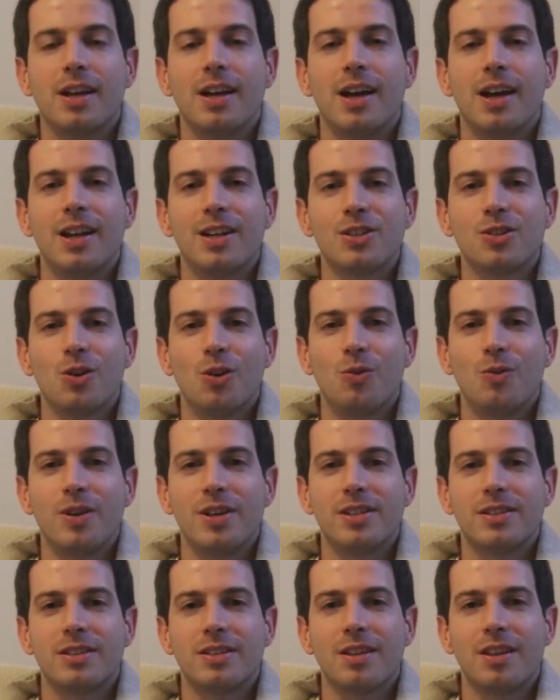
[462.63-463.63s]
and as
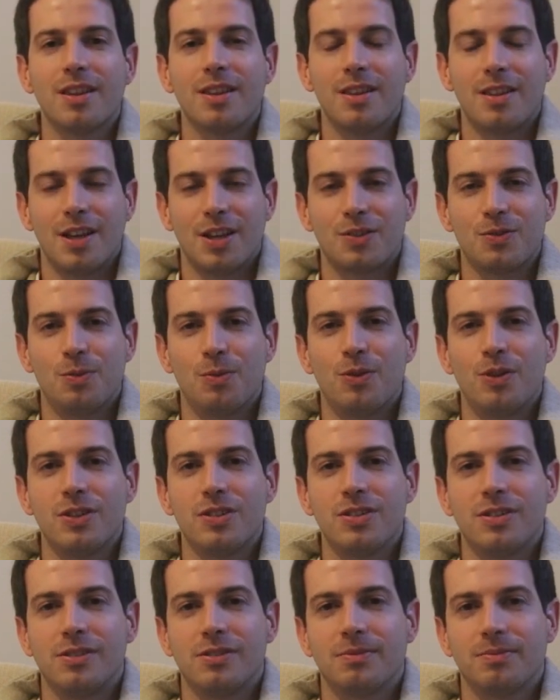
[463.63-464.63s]
always, thanks for
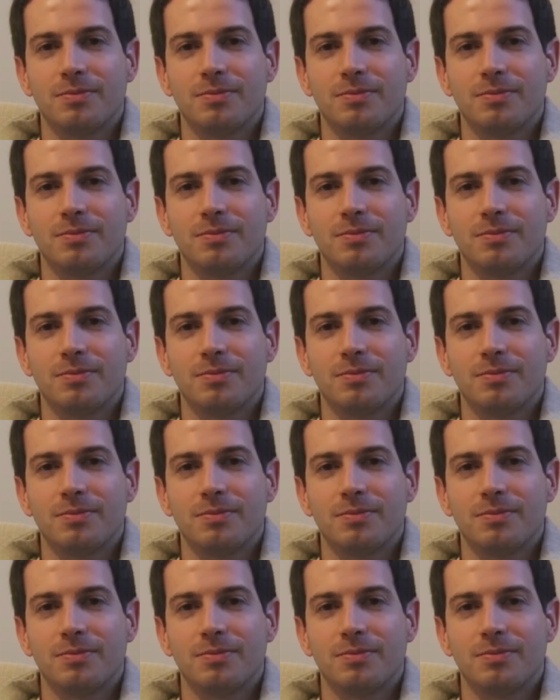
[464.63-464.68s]
watching.